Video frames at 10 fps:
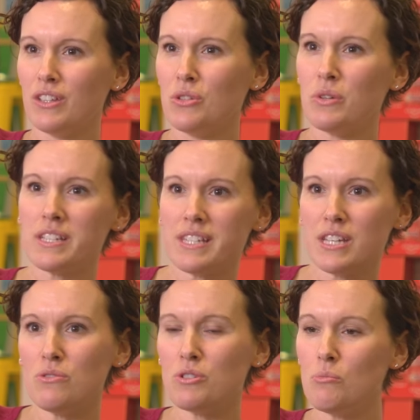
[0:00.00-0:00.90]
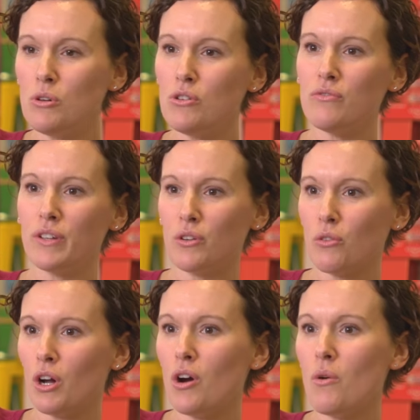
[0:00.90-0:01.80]
you continue to move and
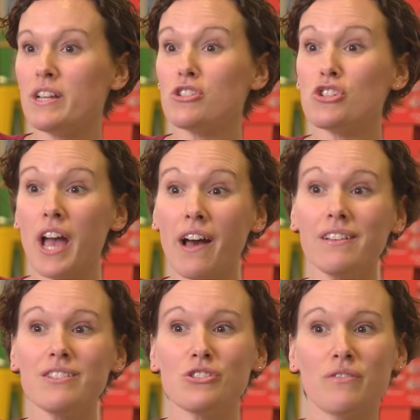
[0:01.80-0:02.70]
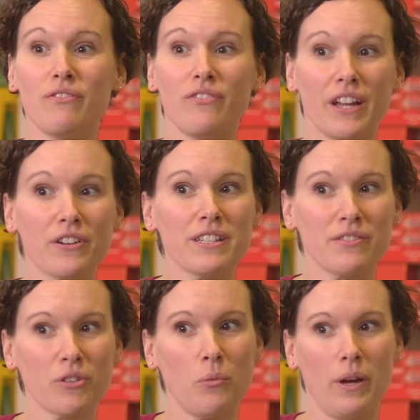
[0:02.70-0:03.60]
grow and challenge in very
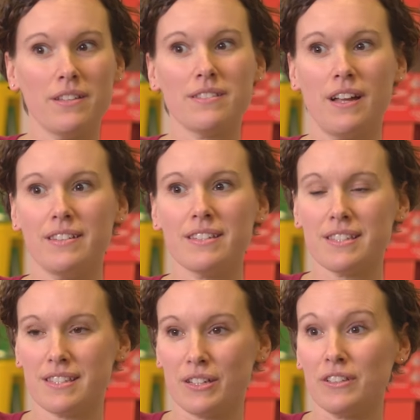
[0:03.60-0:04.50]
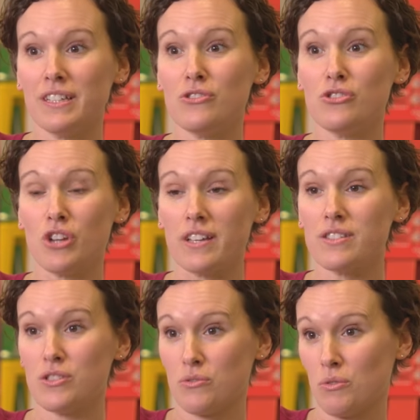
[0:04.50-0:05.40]
different ways not necessarily
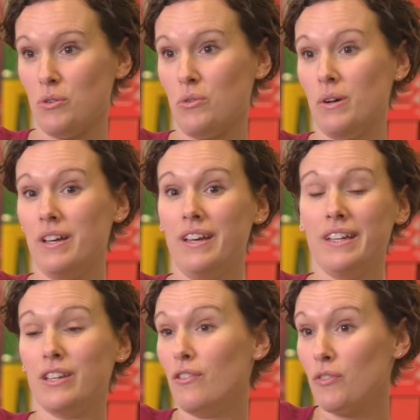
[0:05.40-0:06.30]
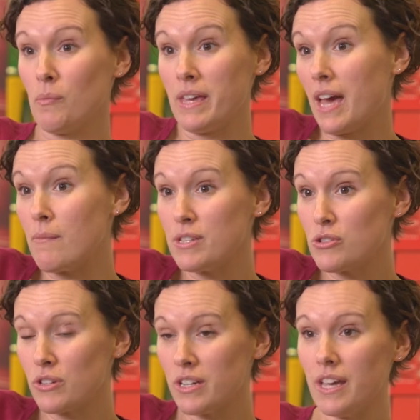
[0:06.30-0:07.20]
just through you know for me
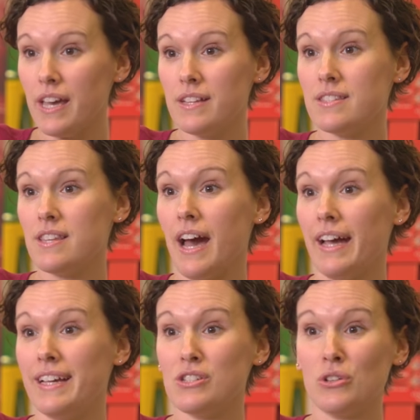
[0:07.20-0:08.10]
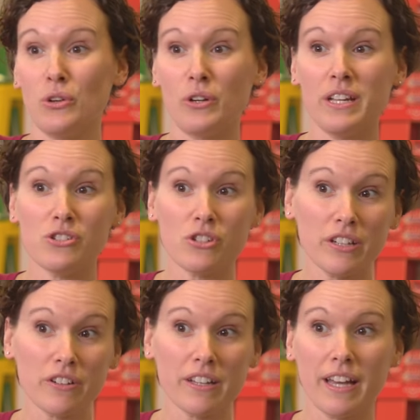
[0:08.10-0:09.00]
chemistry it's i get to learn
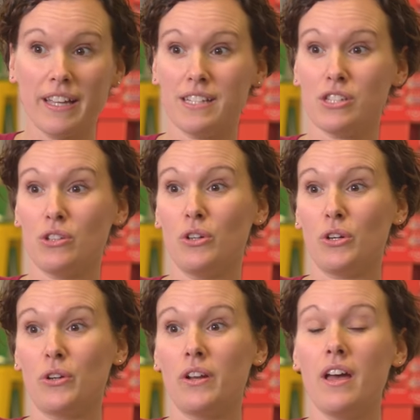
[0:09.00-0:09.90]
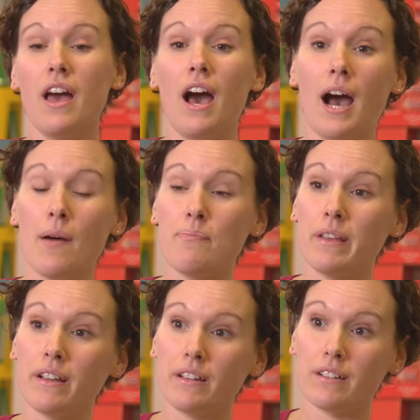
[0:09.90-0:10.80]
engineering i get to learn um,
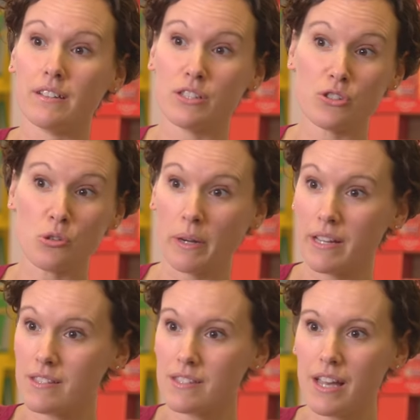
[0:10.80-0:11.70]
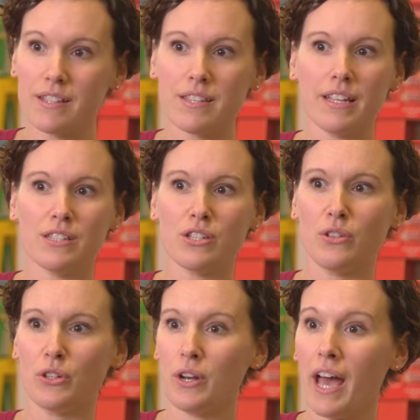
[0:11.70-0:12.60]
consumer insights i get to
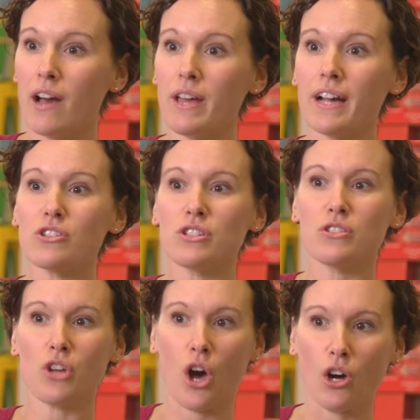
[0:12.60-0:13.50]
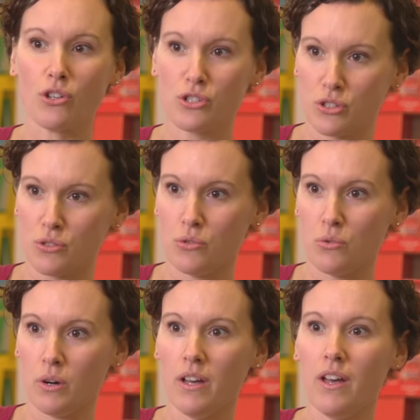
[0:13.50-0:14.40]
learn how to actually talk
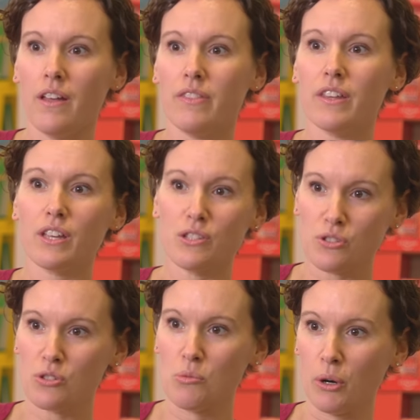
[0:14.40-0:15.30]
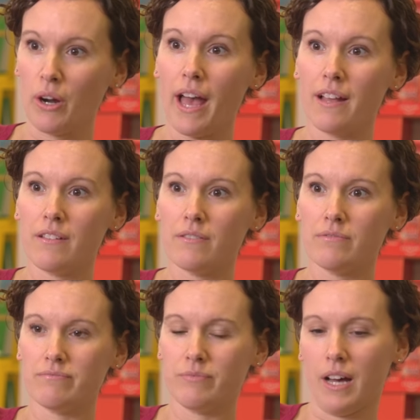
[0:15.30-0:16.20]
to the consumer and
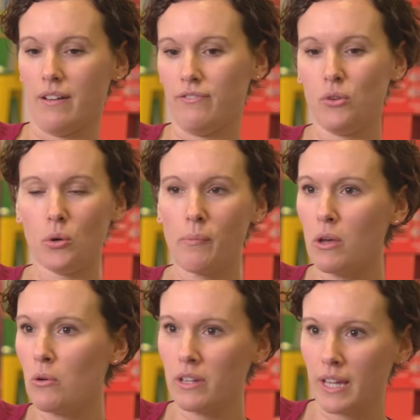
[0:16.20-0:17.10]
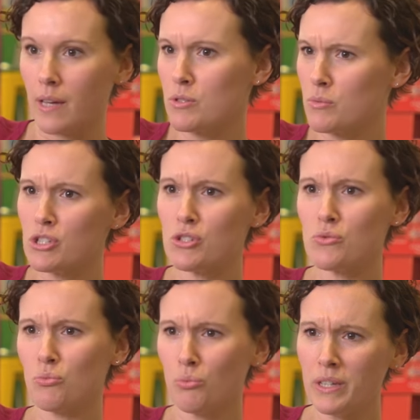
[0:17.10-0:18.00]
uh, for my own claims which
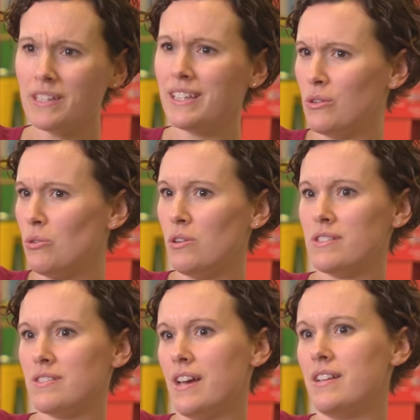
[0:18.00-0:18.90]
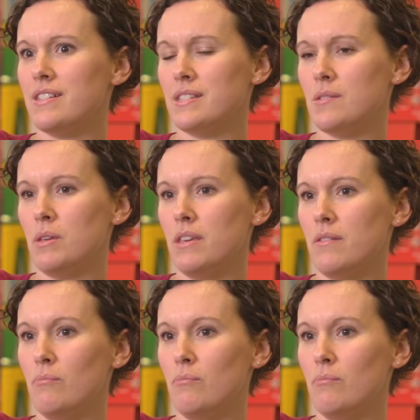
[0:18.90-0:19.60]
is really cool as a scientist to be